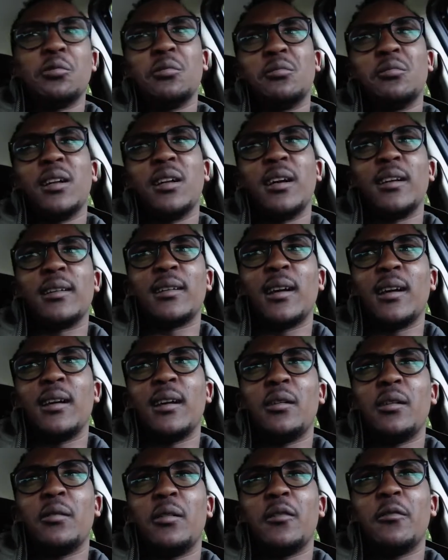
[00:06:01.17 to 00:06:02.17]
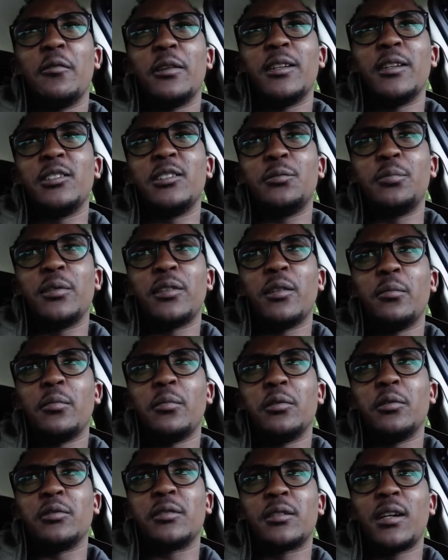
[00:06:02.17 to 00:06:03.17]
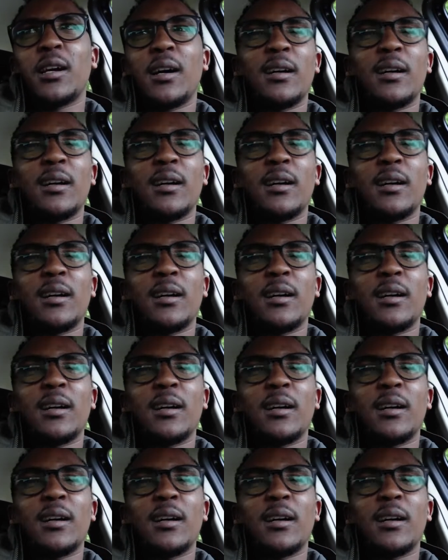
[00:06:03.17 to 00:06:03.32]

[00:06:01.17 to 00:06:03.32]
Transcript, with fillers: like when i speak about car